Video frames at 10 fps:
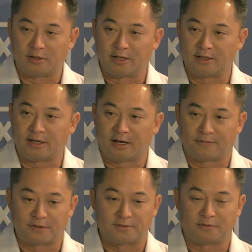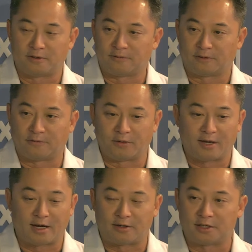in the office for a few
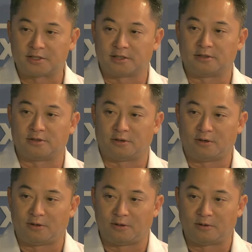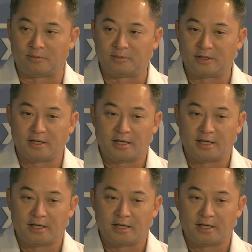hours, you go home.